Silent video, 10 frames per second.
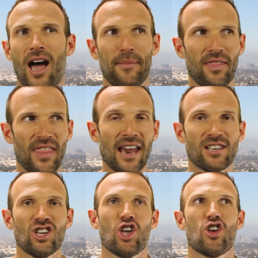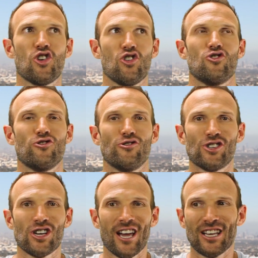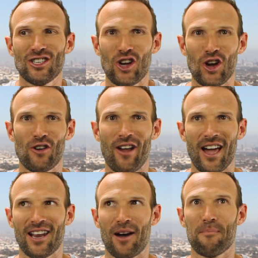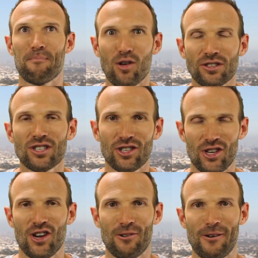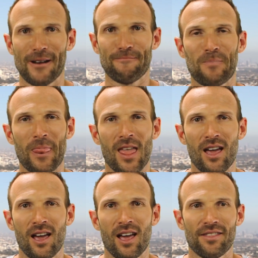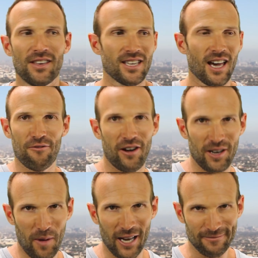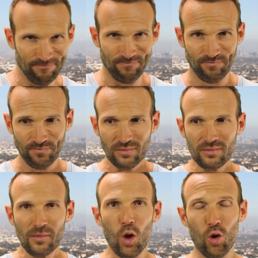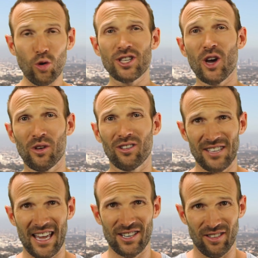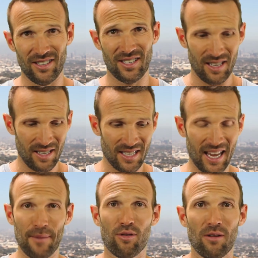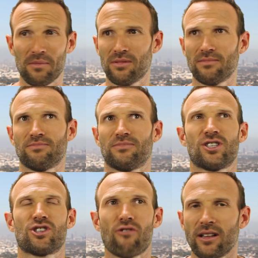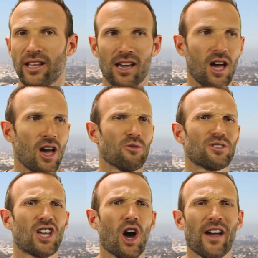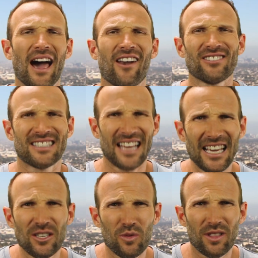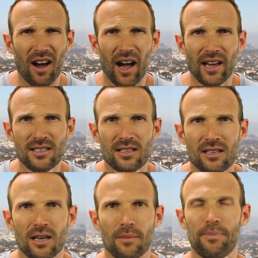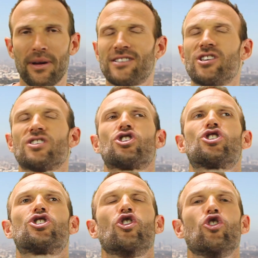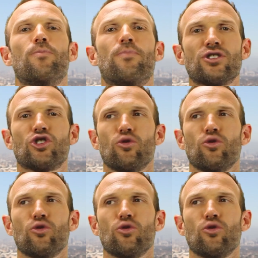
I mean, that is a huge turnaround, a monster turnaround. This other friend of mine, also in Los Angeles, same problem, struggling, was going out on dates with guys, but just super